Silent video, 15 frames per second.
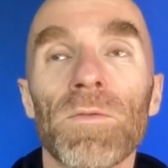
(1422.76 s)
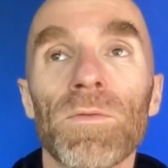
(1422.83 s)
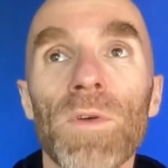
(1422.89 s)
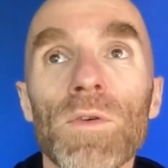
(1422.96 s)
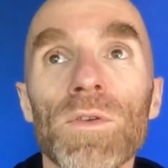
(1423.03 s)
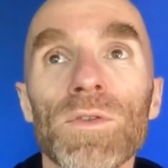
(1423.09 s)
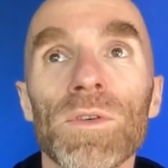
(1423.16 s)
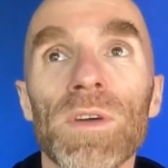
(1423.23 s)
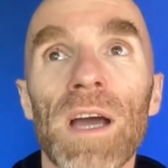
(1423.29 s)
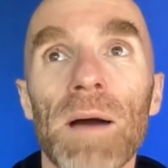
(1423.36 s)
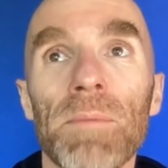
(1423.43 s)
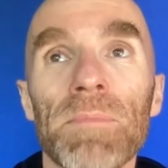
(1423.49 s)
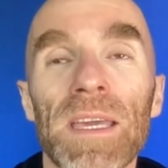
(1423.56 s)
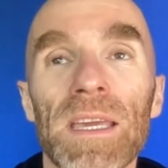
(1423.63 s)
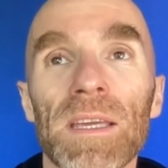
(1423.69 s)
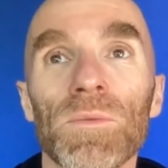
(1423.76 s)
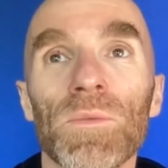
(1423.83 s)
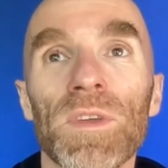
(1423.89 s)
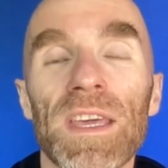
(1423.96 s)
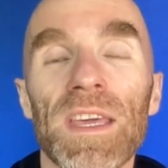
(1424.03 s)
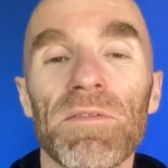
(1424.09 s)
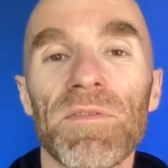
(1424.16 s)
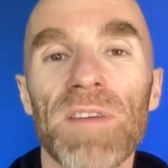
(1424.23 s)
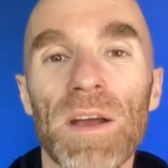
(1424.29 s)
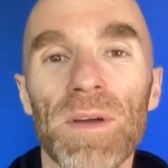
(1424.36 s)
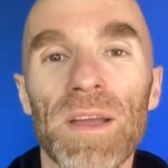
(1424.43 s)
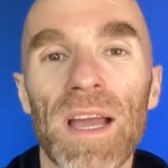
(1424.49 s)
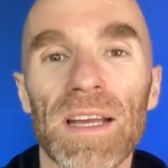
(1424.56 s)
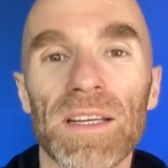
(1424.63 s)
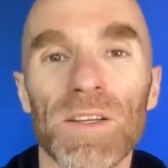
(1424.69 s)
folks who come in with a
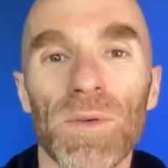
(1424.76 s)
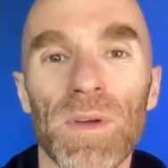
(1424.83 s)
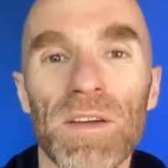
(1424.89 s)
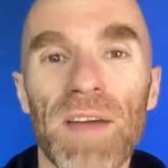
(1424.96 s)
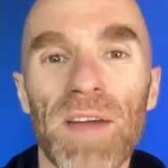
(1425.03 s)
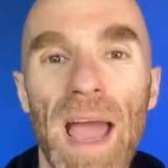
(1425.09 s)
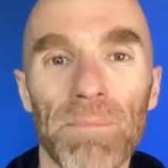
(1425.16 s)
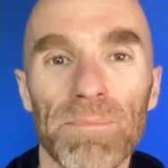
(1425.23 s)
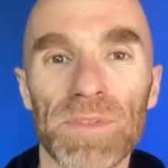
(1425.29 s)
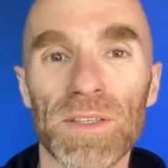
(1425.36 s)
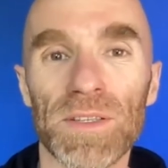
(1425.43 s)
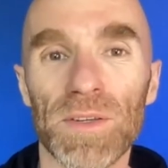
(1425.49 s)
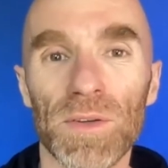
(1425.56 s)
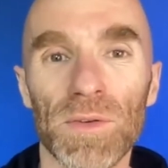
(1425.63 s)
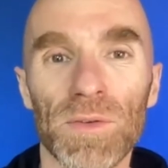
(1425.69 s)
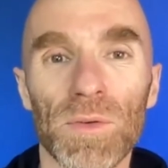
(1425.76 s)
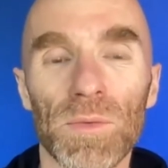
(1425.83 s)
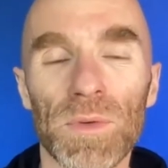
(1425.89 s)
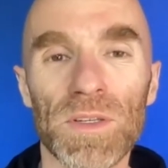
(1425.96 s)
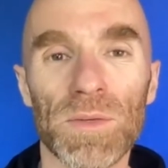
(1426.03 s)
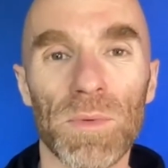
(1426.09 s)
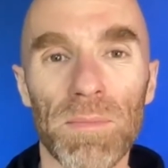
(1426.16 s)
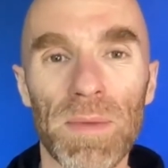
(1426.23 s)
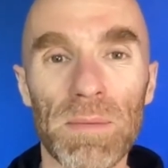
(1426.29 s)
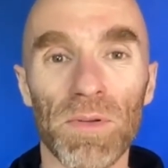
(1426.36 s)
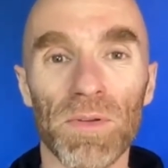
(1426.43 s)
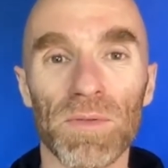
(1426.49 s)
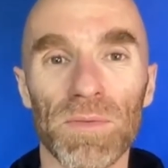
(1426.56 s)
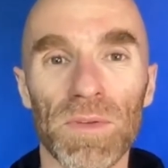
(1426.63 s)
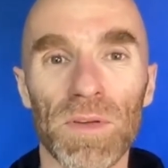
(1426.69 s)
very high degree of aptitude, which is what
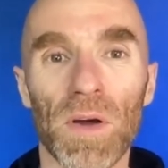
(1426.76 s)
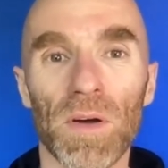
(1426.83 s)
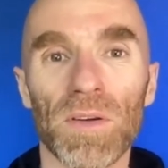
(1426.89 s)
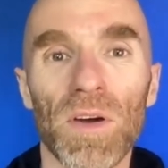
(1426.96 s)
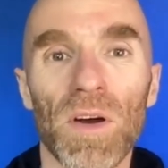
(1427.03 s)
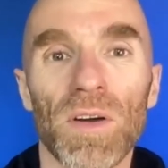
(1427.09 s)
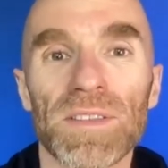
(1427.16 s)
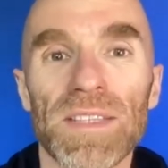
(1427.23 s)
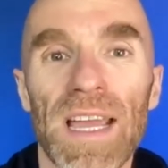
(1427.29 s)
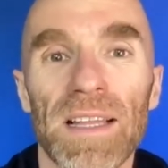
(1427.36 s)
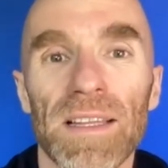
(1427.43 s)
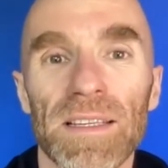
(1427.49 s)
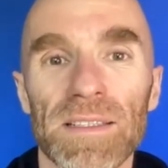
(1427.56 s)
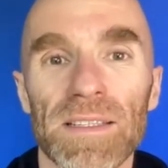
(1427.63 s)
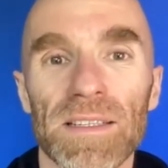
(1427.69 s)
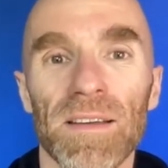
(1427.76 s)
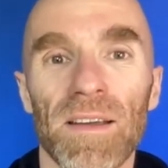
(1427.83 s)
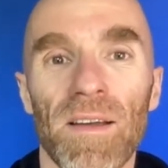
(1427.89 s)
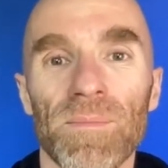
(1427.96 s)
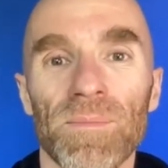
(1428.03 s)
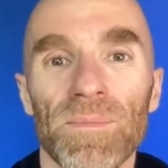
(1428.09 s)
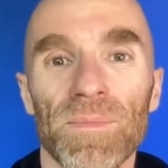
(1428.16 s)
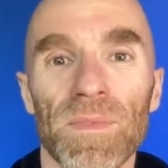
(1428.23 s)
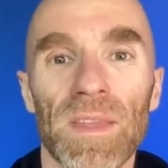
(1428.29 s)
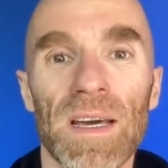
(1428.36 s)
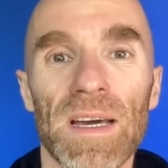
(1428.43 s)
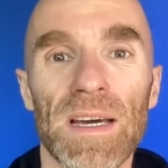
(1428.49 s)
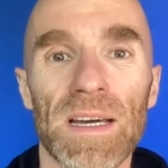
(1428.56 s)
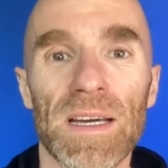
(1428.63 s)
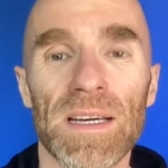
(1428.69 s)
people call talent,
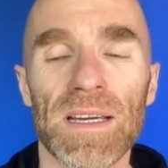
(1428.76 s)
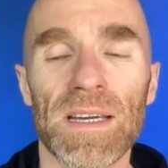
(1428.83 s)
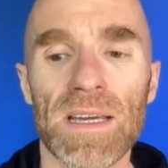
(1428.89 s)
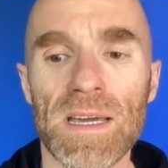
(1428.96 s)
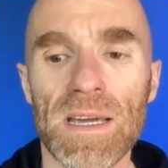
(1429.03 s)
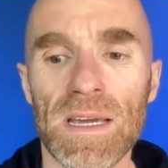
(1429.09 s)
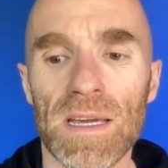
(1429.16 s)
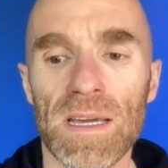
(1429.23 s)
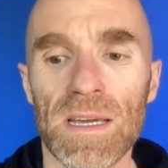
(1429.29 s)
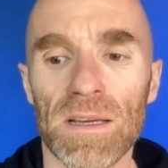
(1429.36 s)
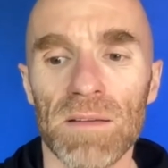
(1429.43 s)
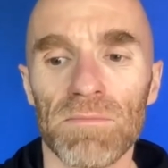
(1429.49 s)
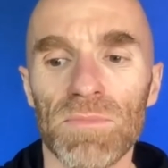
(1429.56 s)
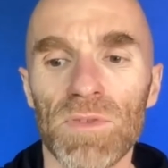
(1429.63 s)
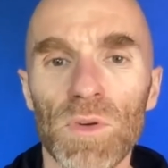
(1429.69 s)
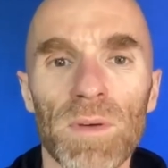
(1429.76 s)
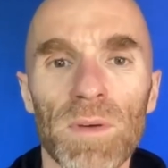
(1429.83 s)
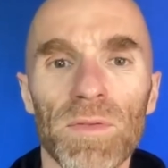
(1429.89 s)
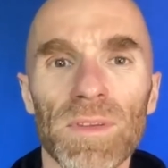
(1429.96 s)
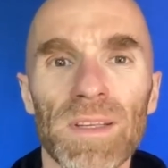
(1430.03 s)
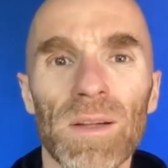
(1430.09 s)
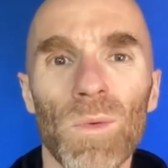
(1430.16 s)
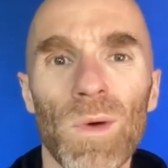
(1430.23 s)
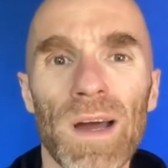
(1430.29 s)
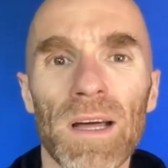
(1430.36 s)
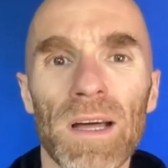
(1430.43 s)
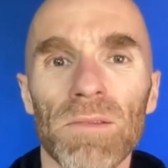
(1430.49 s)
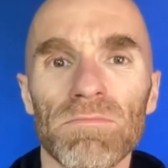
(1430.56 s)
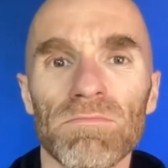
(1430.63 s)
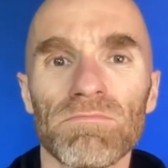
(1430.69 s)
do it for a little
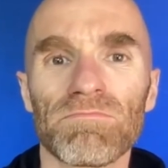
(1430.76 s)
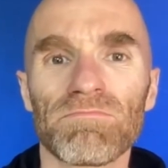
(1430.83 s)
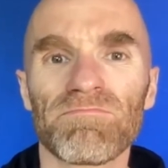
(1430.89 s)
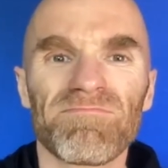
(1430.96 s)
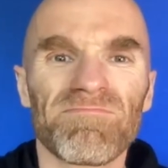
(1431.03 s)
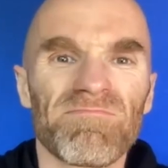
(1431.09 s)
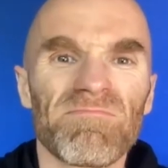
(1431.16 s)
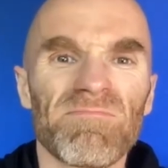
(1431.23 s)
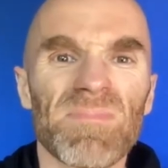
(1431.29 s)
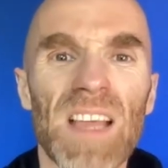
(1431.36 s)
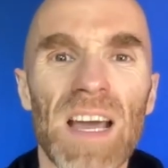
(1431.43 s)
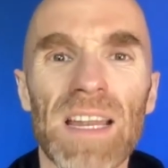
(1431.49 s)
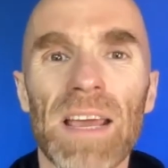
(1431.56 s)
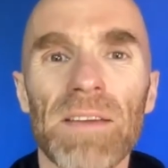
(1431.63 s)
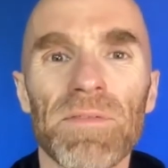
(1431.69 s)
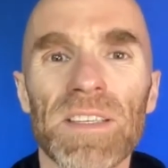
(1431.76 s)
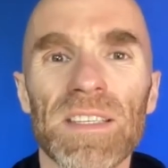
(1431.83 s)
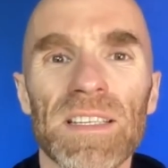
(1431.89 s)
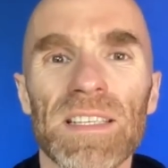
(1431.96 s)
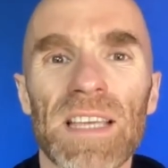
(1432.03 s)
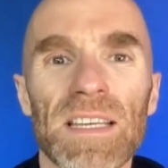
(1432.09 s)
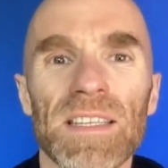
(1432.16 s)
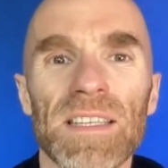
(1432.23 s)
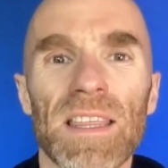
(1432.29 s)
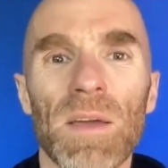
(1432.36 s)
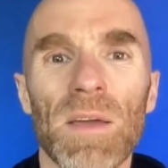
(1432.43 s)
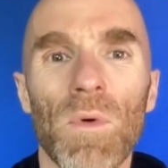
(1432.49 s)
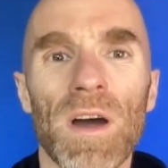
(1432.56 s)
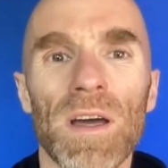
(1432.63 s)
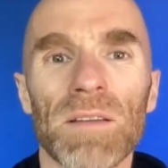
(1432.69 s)
while, not have the success that they
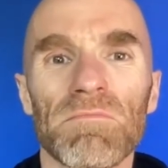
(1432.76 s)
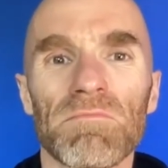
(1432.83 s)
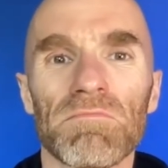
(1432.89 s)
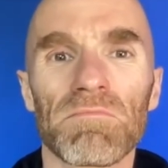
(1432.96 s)
want,